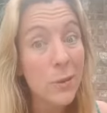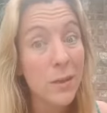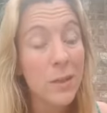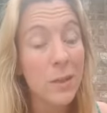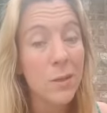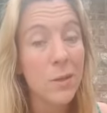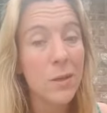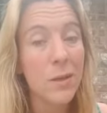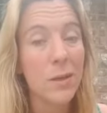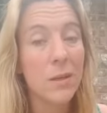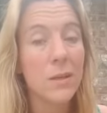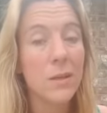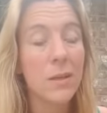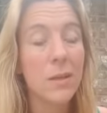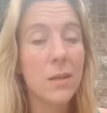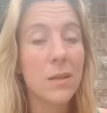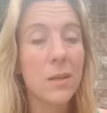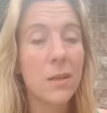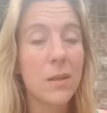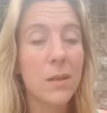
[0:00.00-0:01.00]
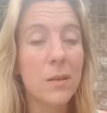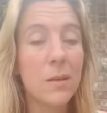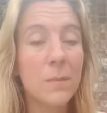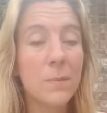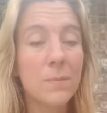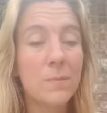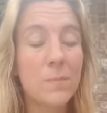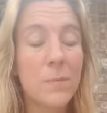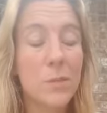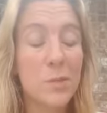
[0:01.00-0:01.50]
really good.
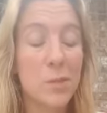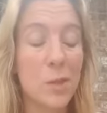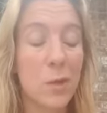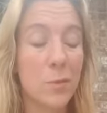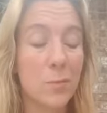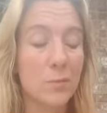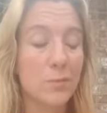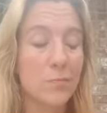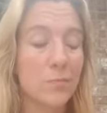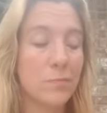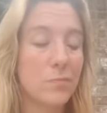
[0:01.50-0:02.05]
So,